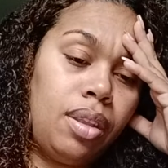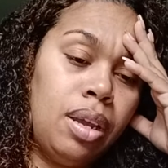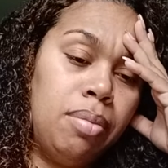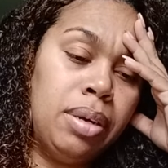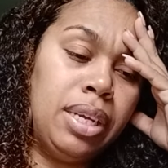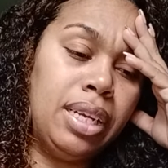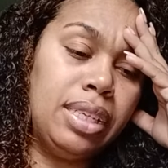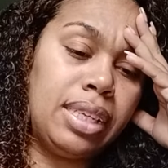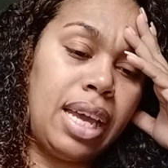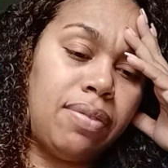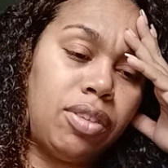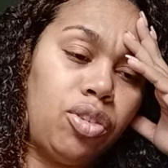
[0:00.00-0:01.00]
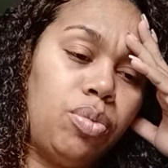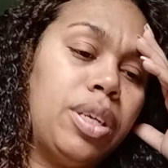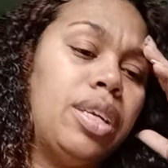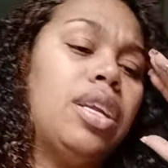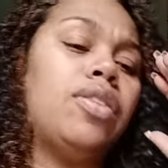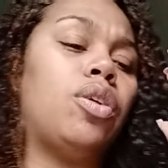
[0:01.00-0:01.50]
But yeah, this could have to do with
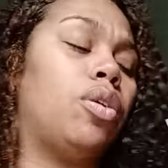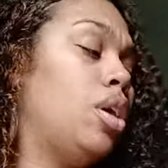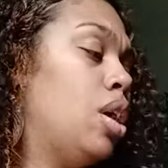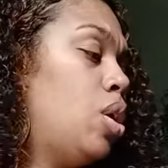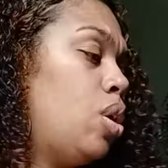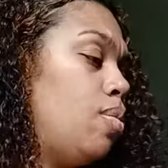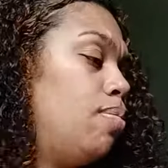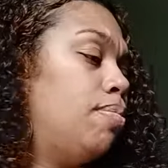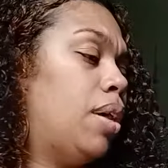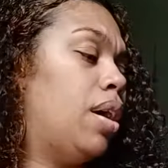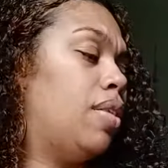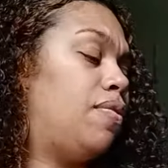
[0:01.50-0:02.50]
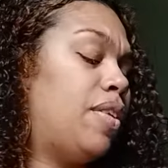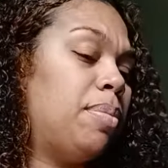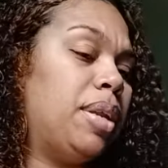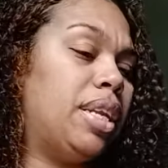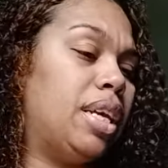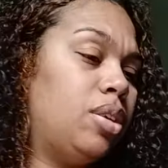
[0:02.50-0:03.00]
another uh,
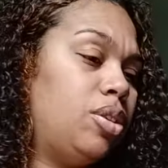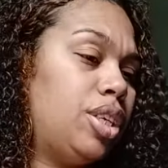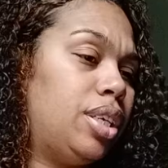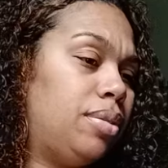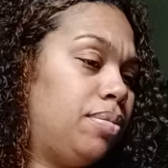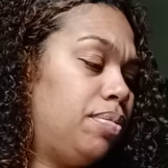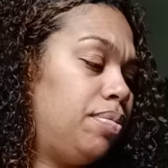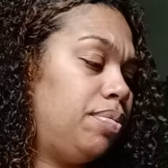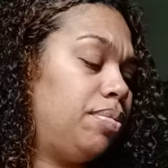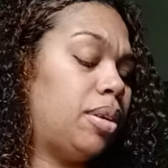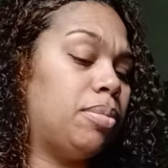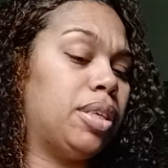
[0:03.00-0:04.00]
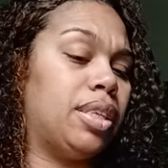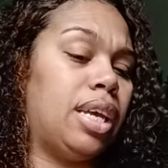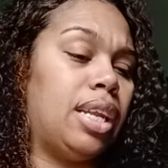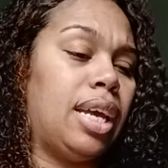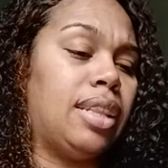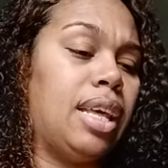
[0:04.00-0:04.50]
feminine energy. I'm just
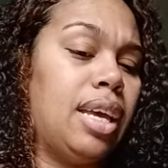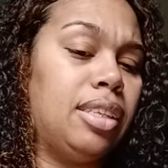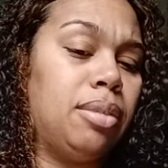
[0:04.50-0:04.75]
saying like that.